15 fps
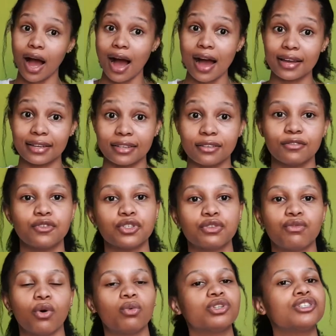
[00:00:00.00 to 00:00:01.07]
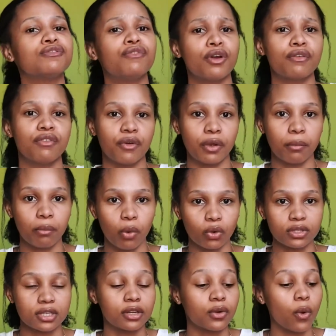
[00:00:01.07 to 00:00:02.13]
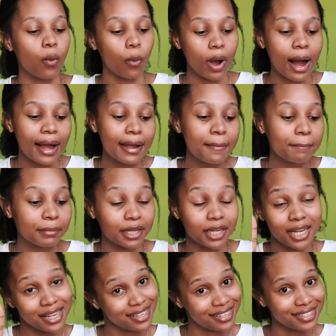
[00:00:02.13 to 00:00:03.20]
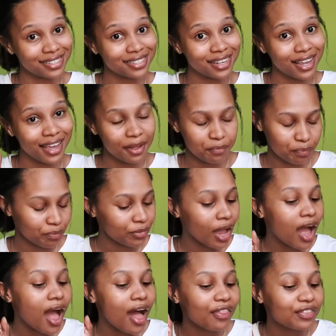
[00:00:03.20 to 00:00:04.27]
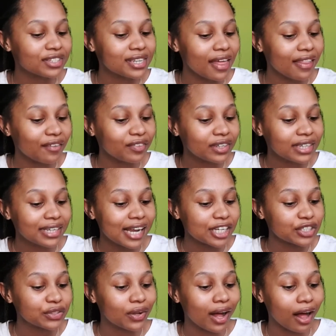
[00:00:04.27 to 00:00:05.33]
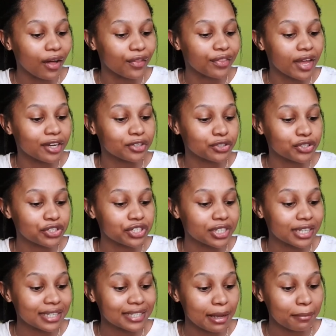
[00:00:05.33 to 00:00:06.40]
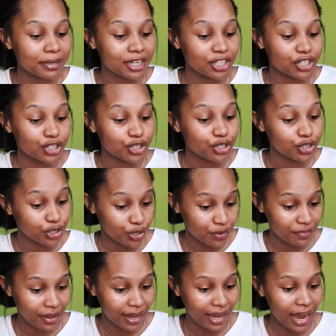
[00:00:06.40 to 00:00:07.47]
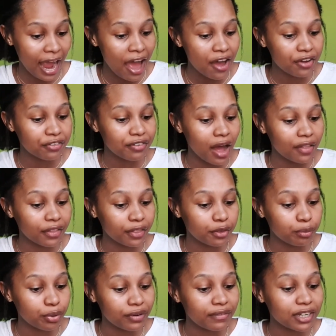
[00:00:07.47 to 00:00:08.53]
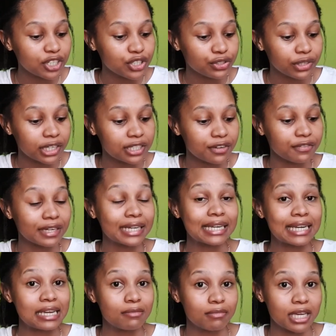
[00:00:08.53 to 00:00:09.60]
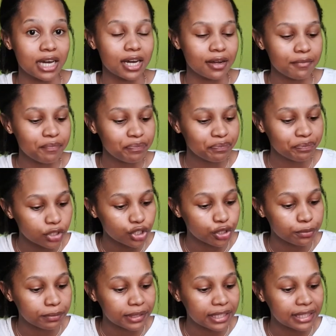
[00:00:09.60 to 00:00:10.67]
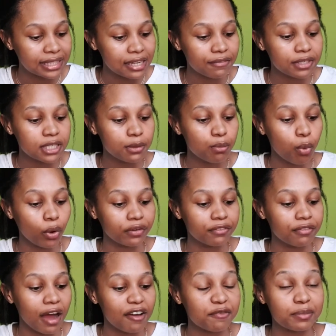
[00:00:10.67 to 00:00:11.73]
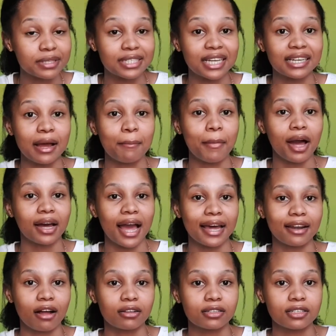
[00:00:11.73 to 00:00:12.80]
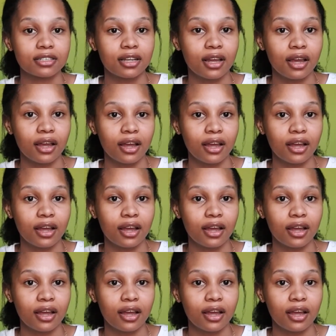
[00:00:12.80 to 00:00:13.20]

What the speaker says: iron, first of all, which is very, very important. Why? Because the South African National Health and Nutrition Examination Survey found that the prevalence rate of anemia to be 17.5% among adults.